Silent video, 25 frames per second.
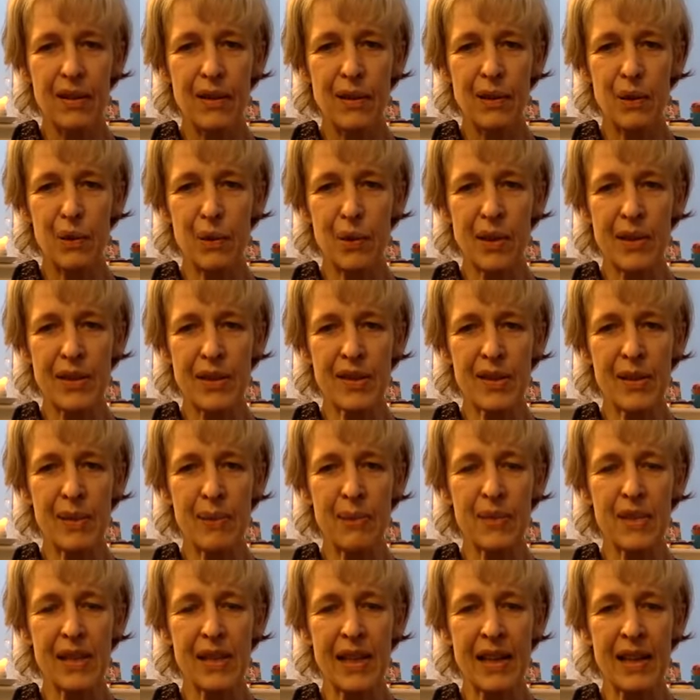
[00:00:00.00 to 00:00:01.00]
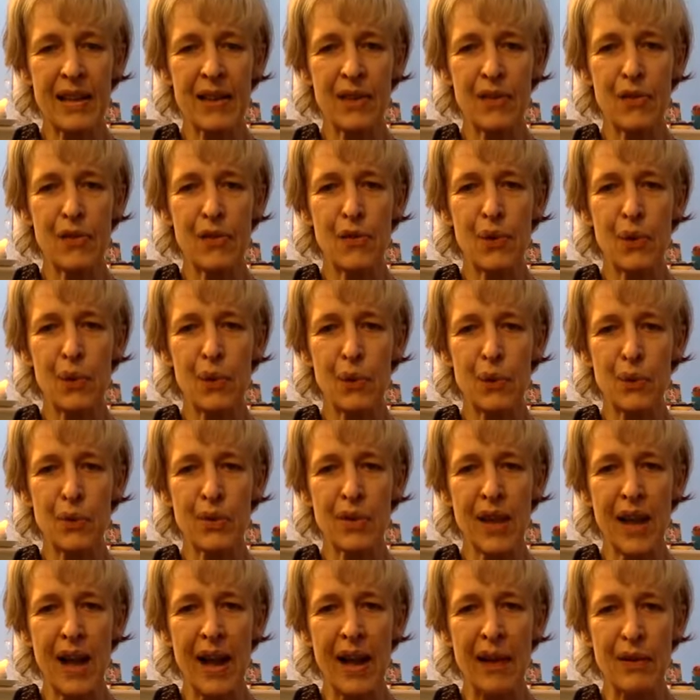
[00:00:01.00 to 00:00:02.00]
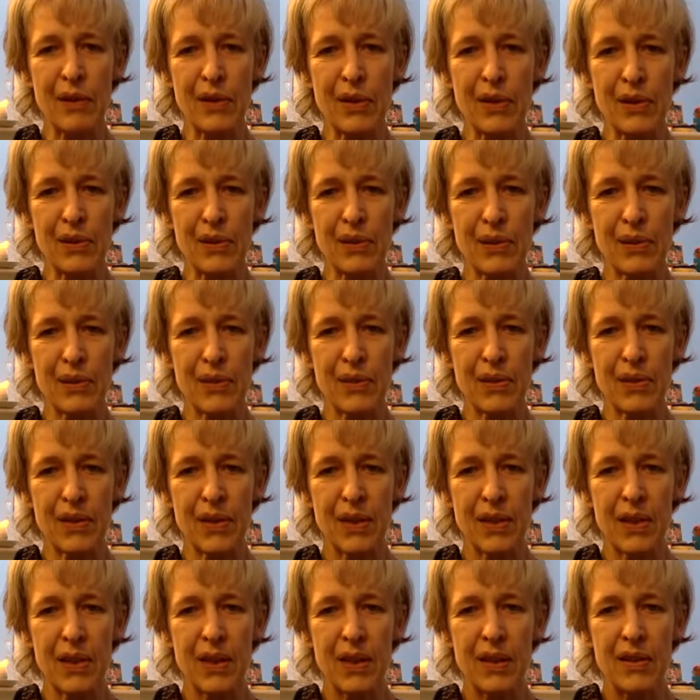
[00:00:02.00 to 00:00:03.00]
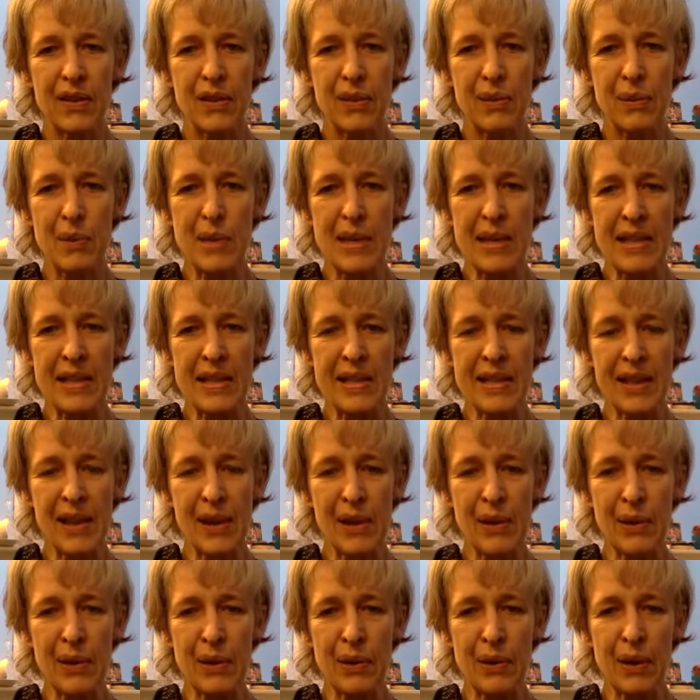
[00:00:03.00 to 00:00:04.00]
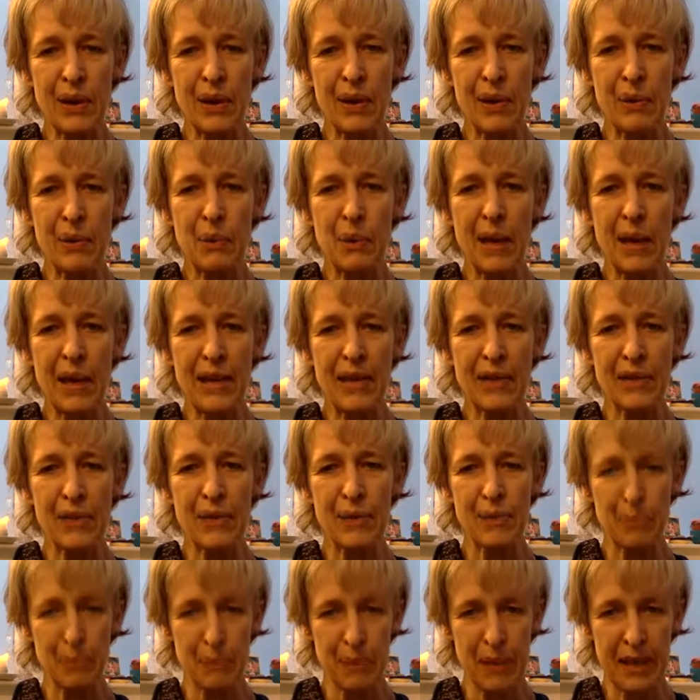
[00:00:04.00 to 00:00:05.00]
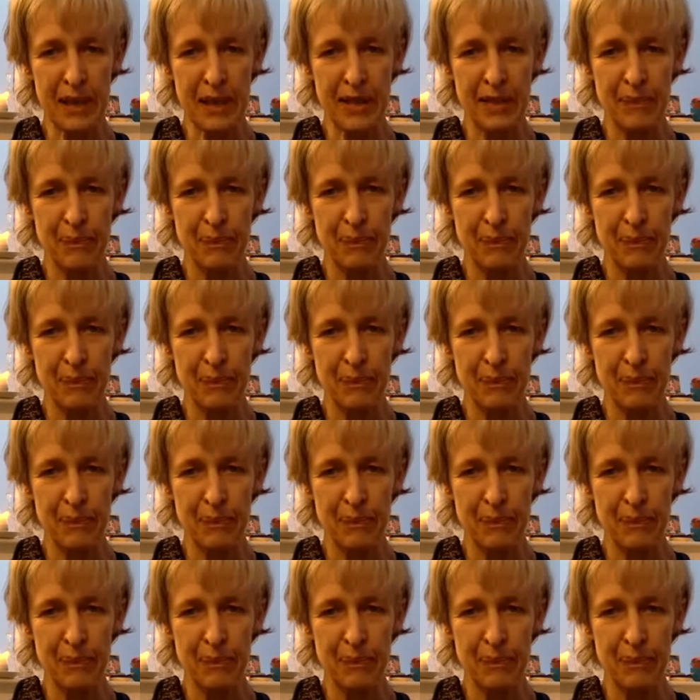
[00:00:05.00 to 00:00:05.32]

When something falls out of the window away from me.